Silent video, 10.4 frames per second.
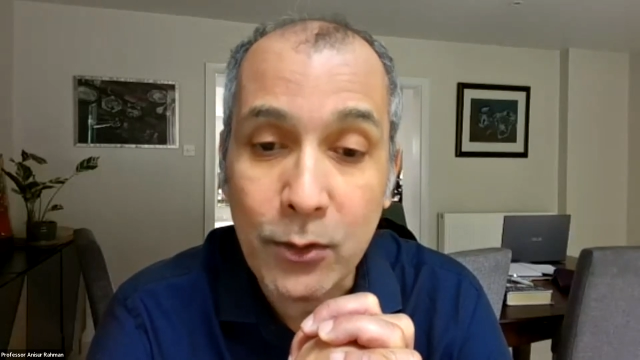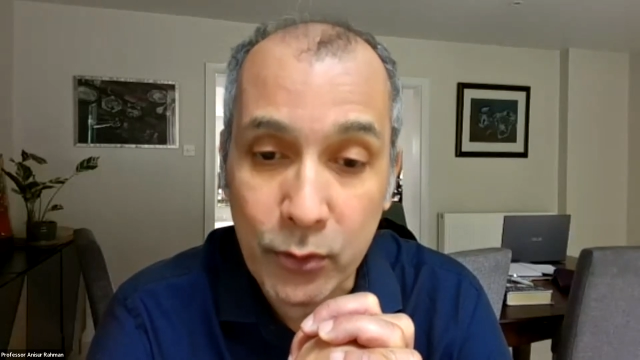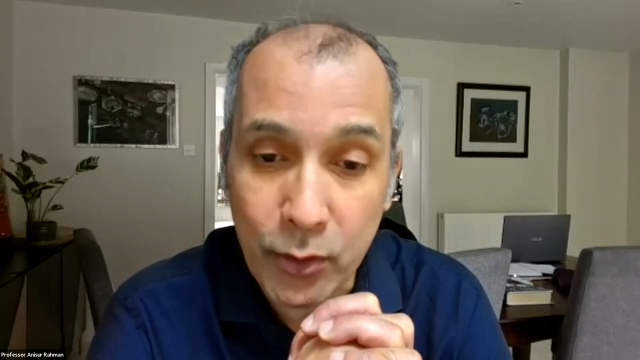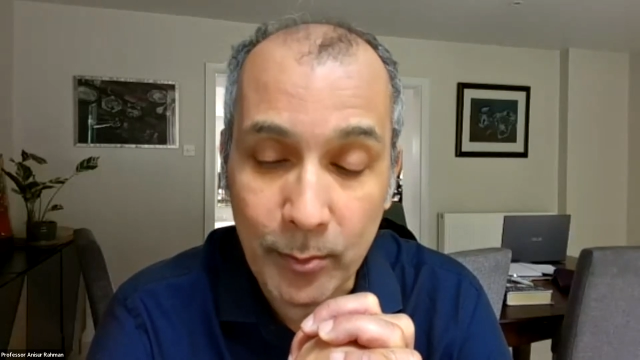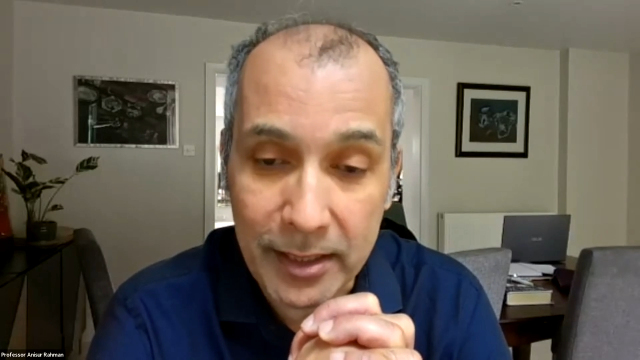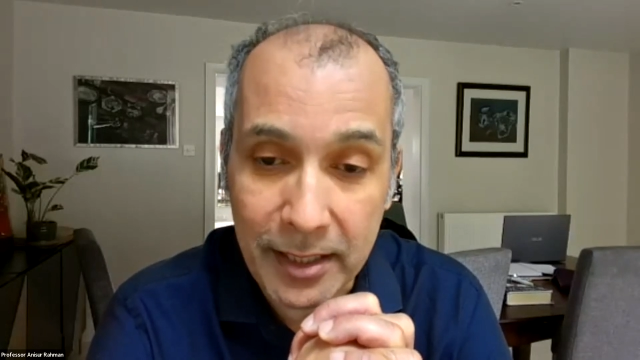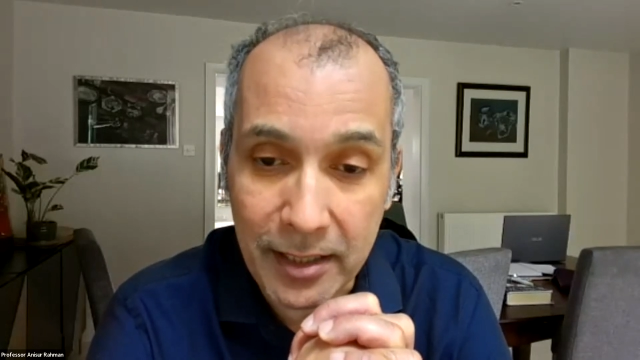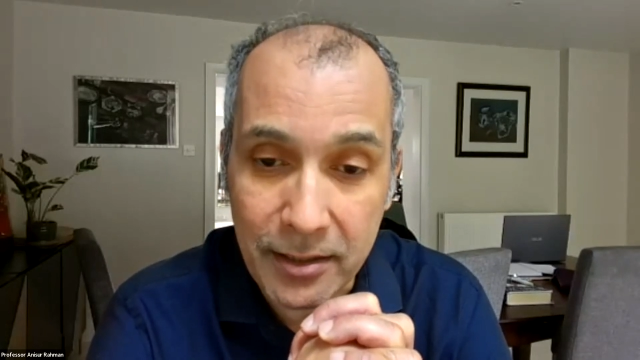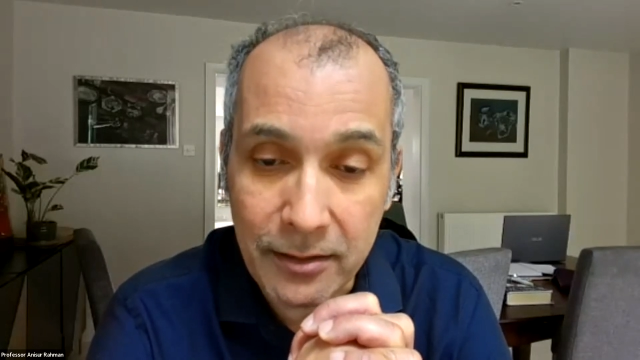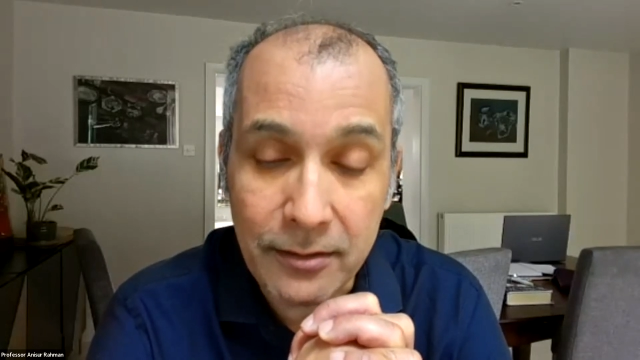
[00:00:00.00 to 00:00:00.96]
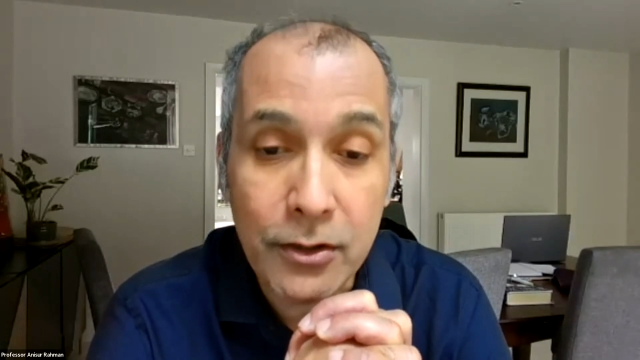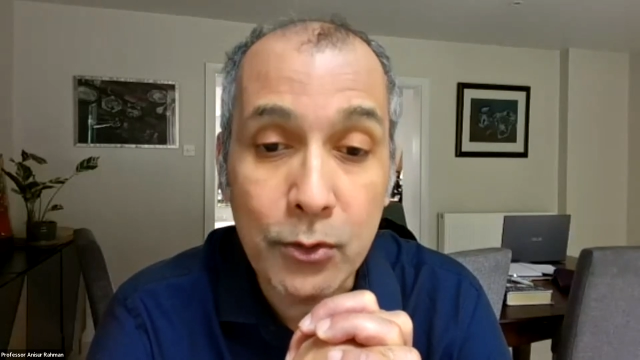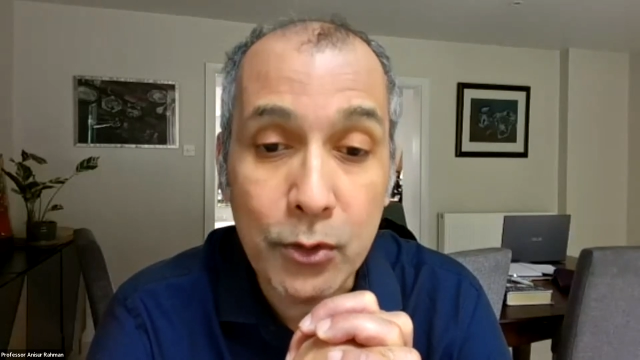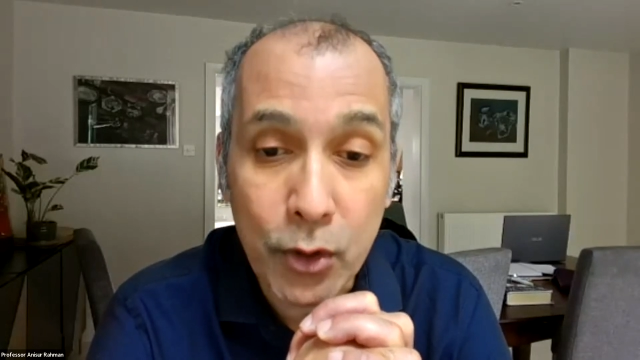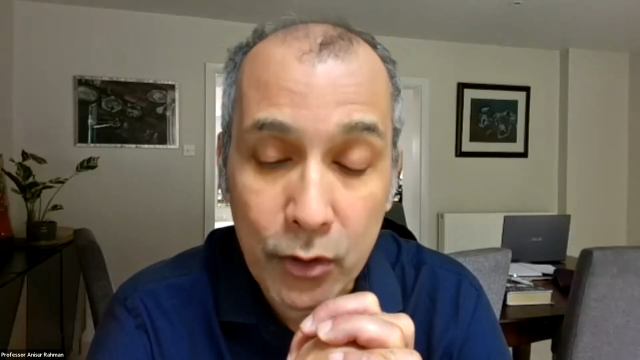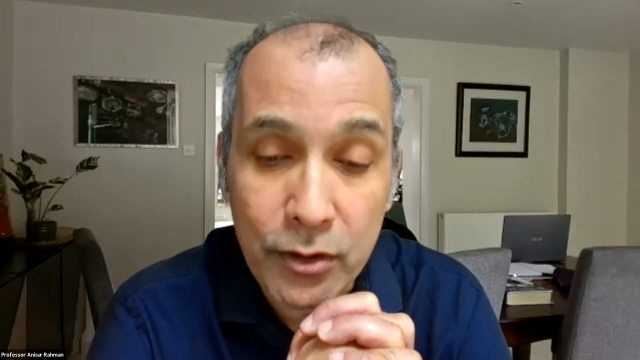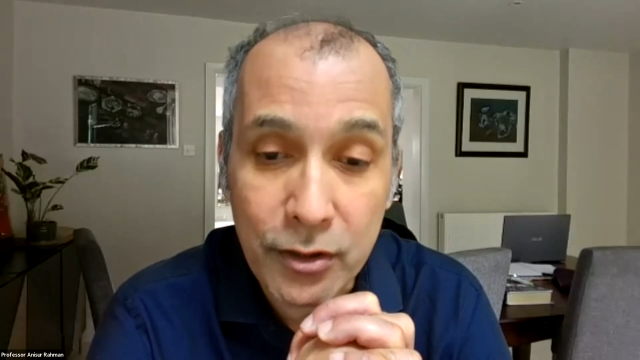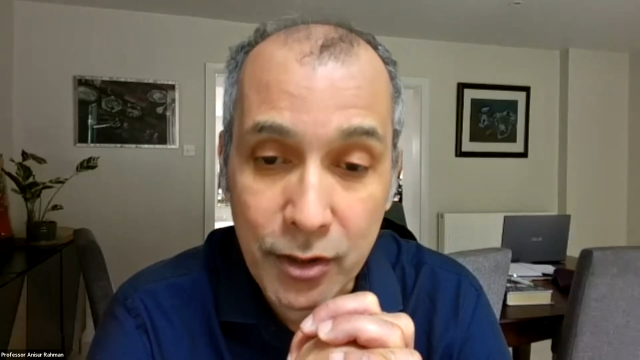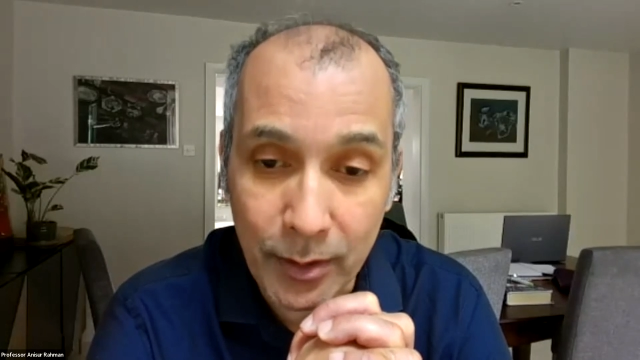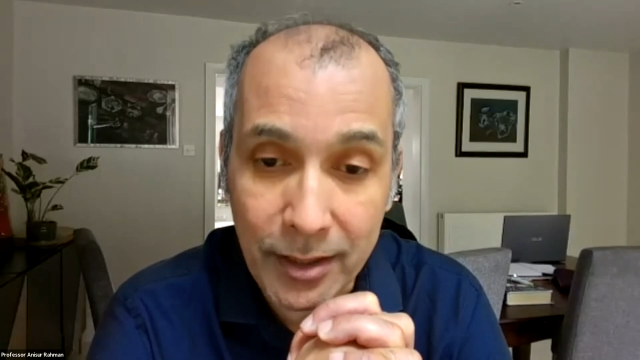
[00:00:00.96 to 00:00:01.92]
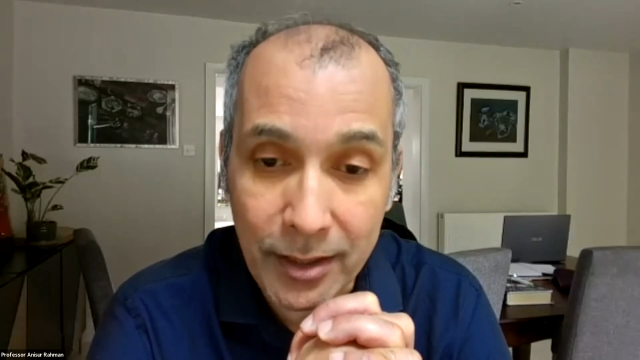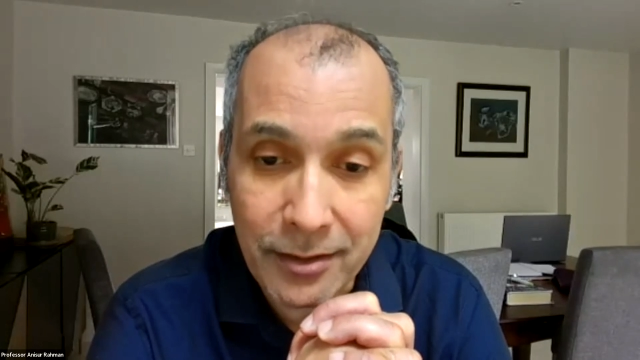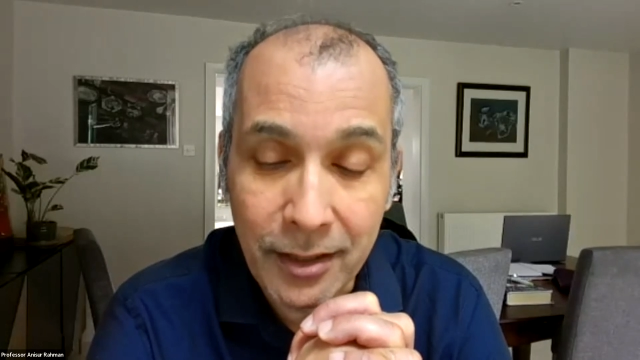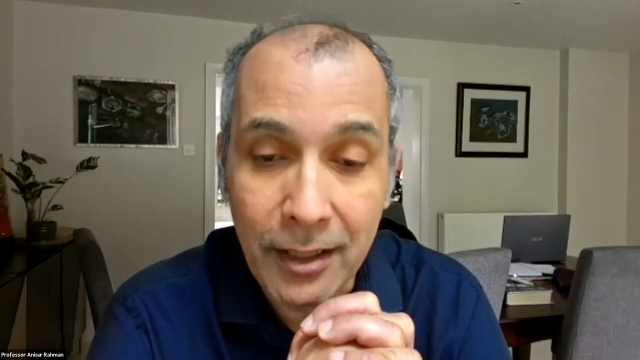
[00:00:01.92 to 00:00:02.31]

all your medications, you could do it